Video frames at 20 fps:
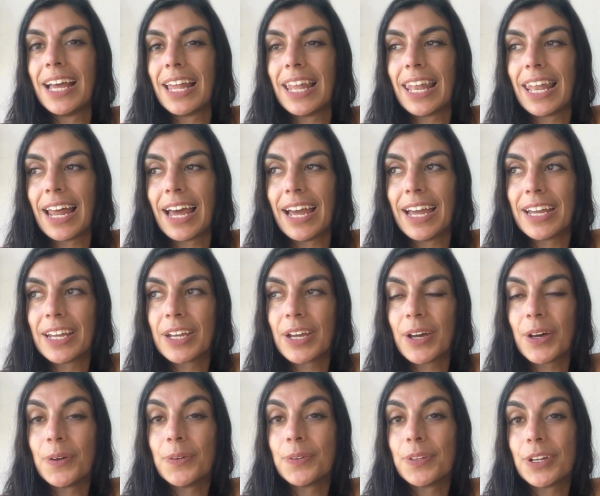like,
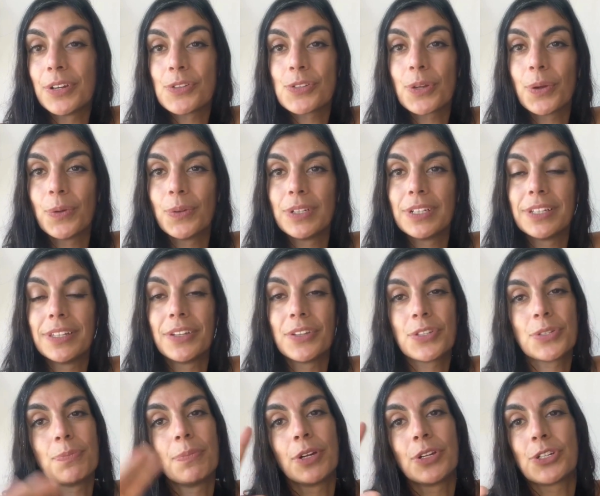oh, there's only
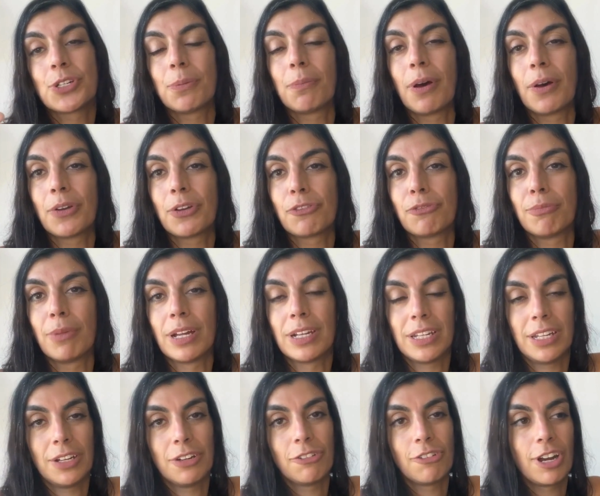this much amount of
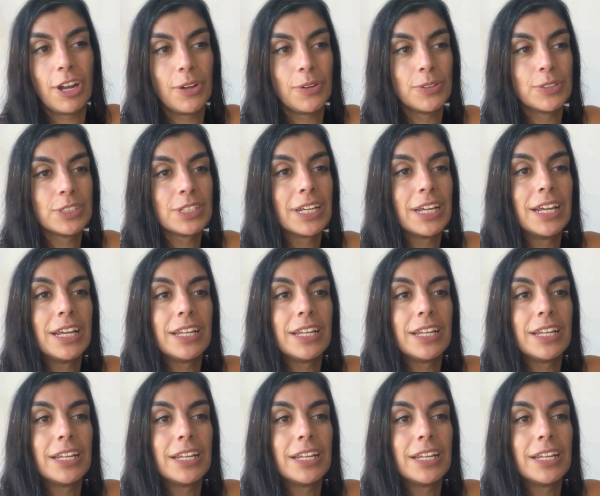money around.